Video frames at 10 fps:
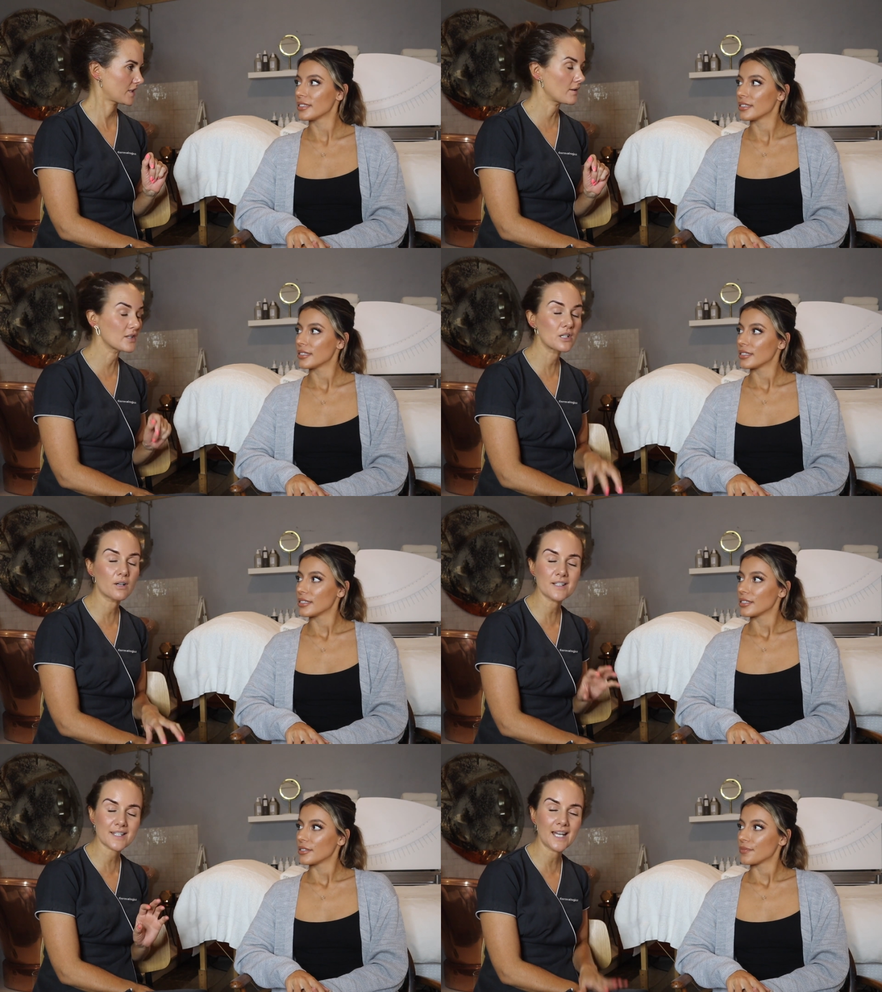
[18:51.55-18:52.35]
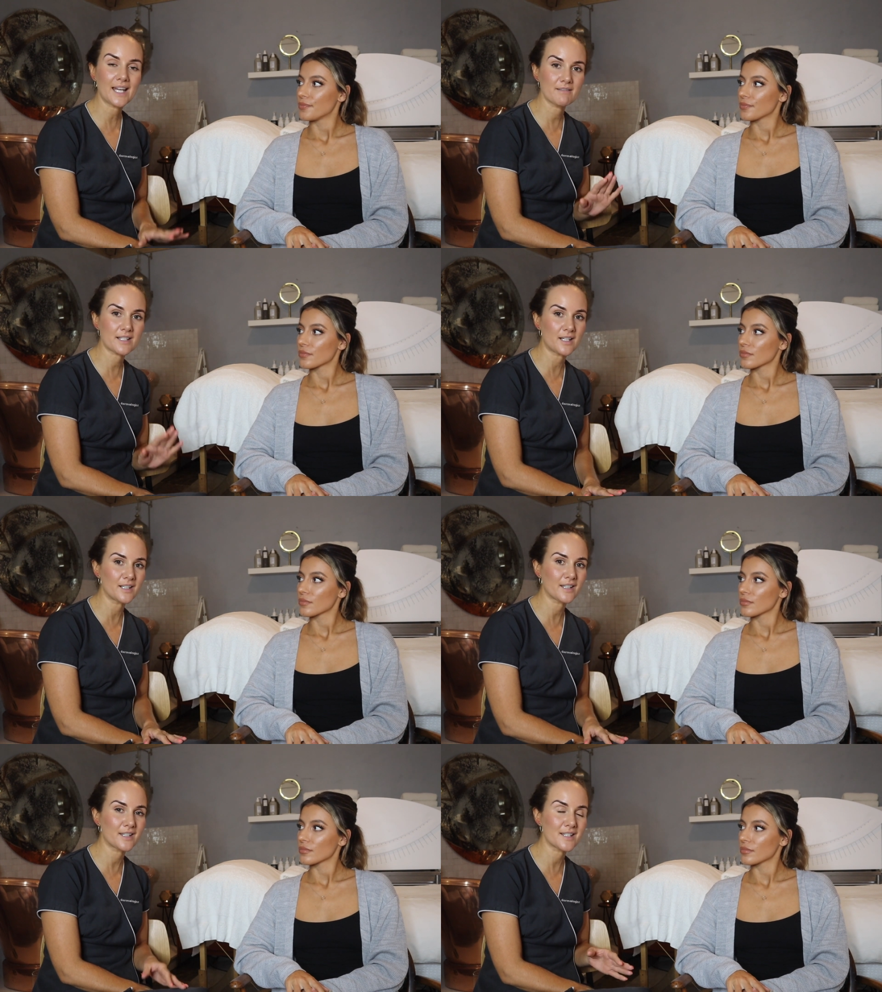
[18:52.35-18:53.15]
Speaker 1: So as long as the hair is
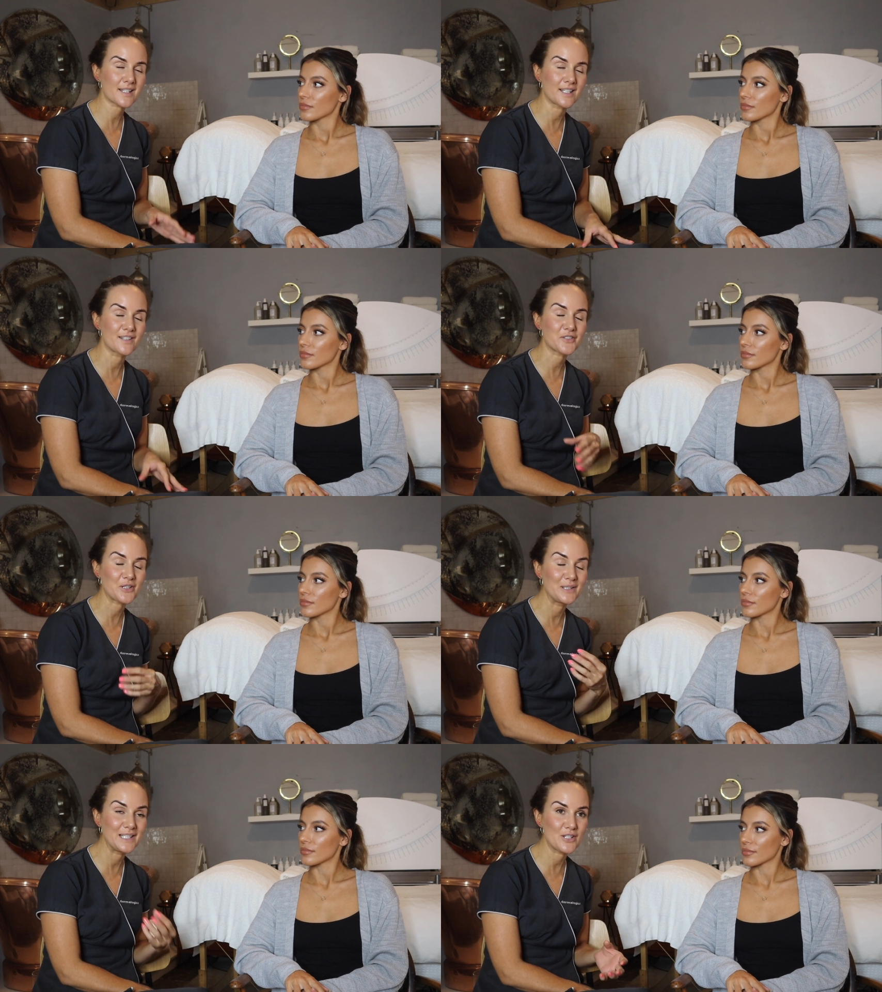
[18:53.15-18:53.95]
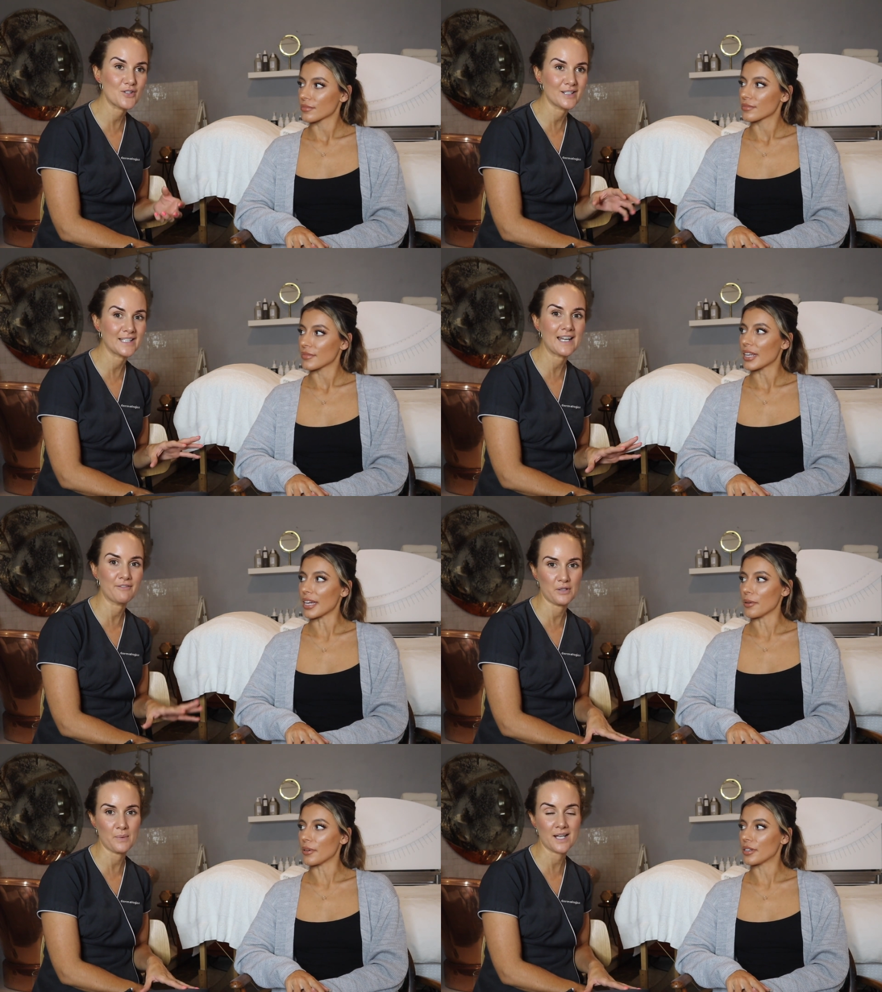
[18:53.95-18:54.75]
darker than the skin, so literally
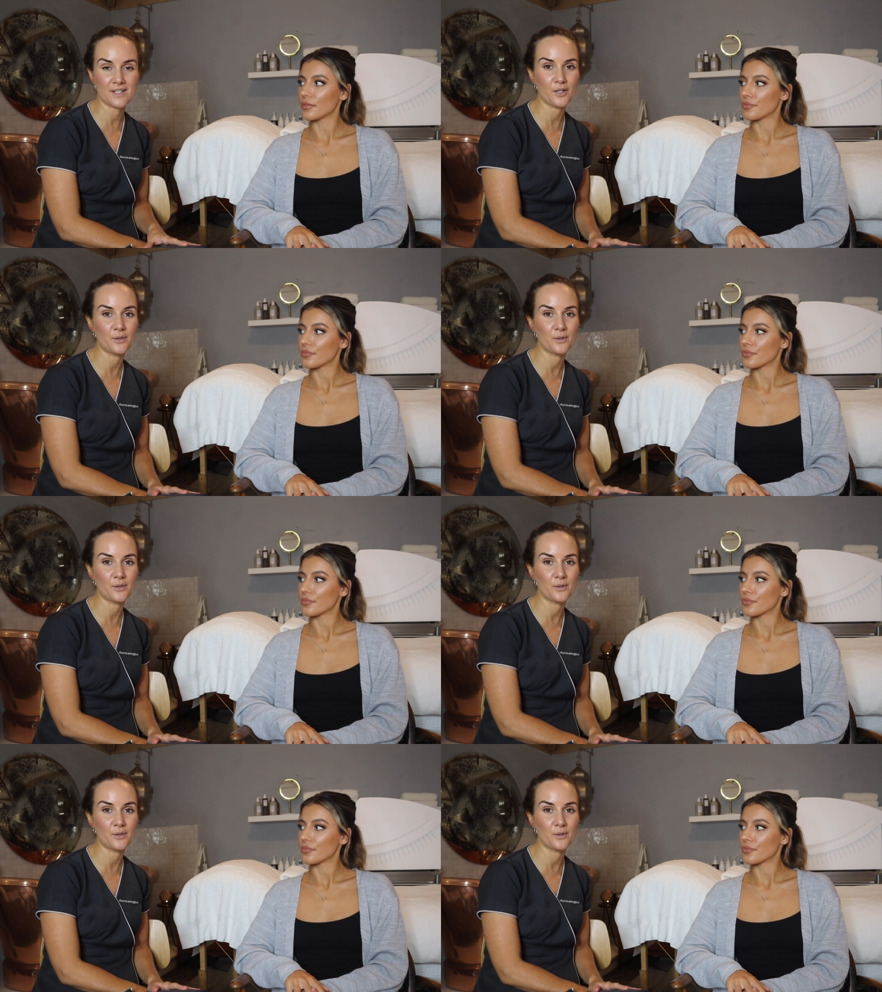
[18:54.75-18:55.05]
everywhere.